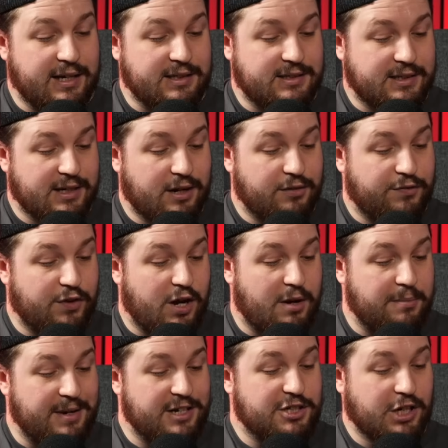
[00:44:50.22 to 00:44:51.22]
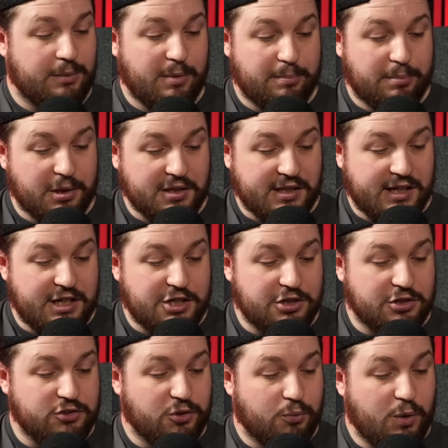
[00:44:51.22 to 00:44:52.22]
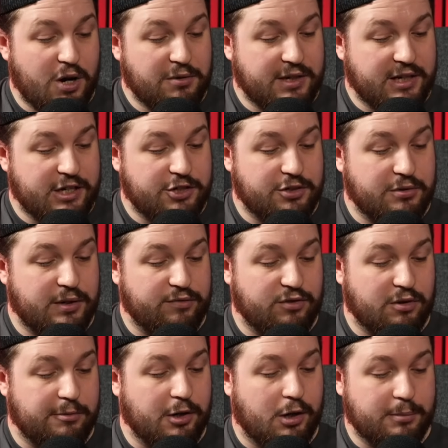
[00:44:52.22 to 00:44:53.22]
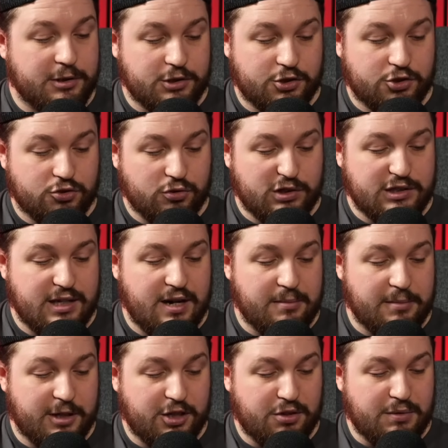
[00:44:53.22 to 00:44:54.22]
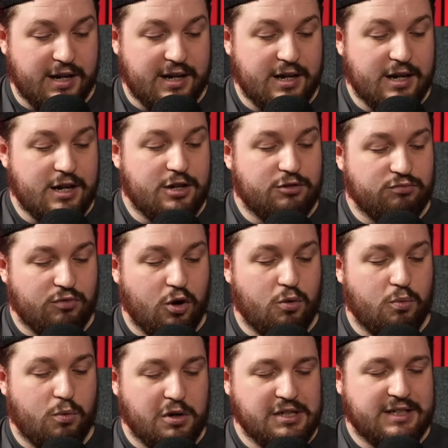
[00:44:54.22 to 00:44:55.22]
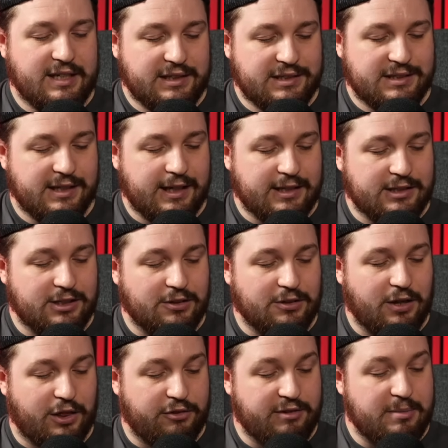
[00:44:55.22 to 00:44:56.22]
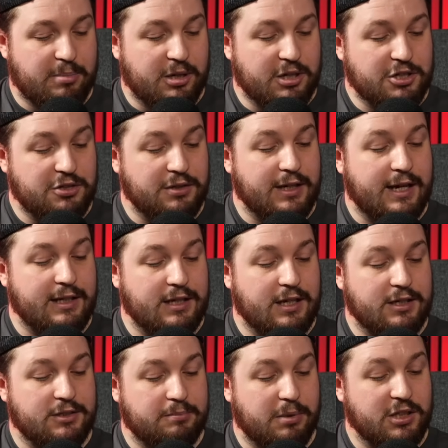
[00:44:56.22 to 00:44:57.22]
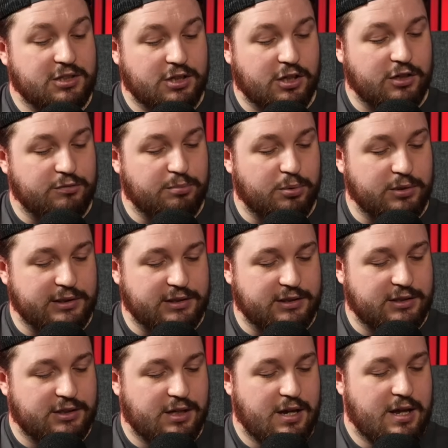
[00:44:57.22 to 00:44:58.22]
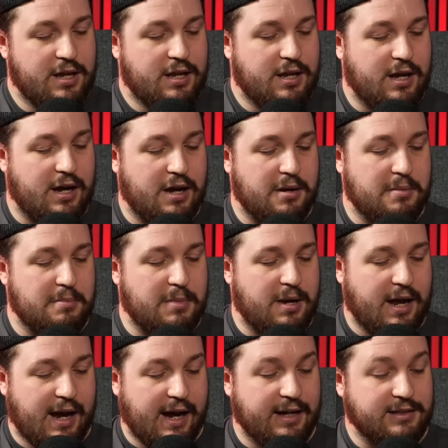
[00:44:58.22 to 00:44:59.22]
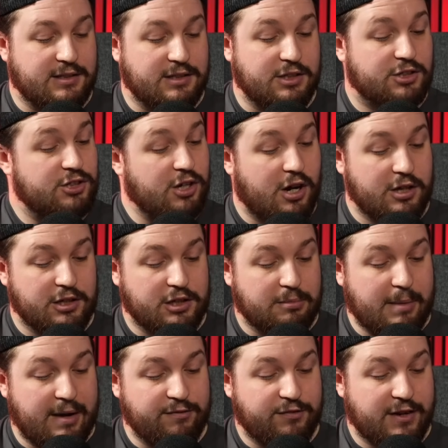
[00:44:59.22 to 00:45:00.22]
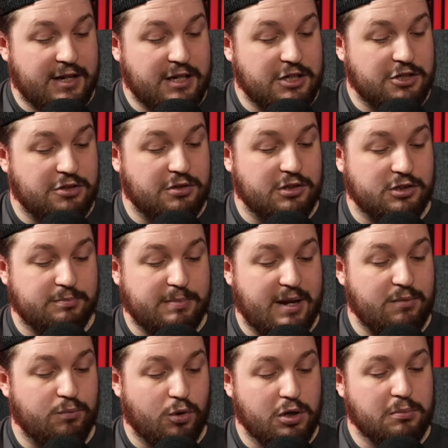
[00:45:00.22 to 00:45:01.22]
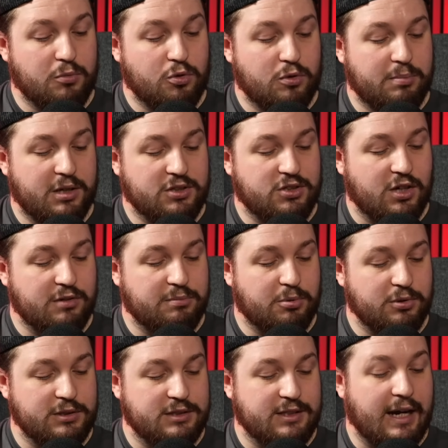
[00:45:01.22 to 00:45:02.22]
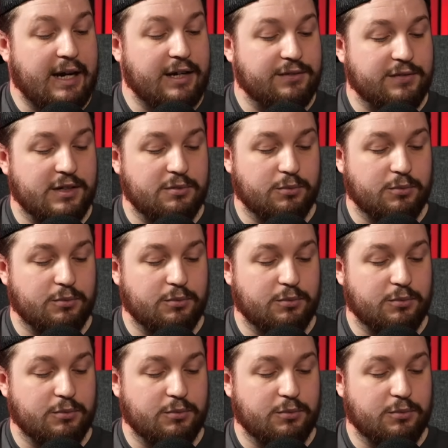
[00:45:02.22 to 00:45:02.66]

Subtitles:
itself, each time a Blood Legions or World Eaters unit from your army destroys an enemy unit, roll 1d6. On a 3+, you gain a Blood Tithe points. At the start of the command phase, you can spend one or more Blood Tithe points to activate